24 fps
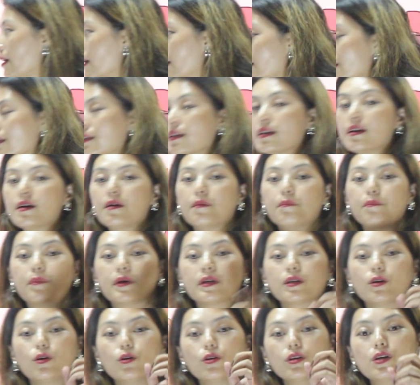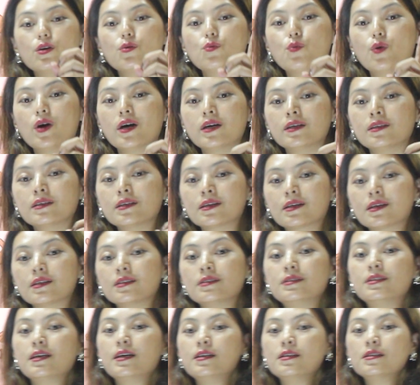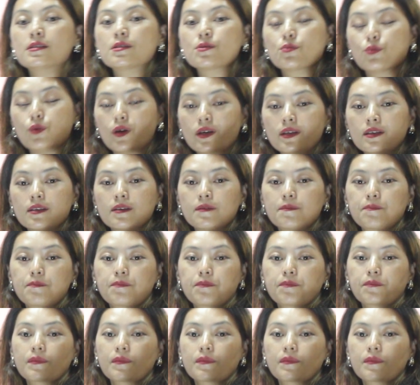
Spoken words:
that, but only one contains what?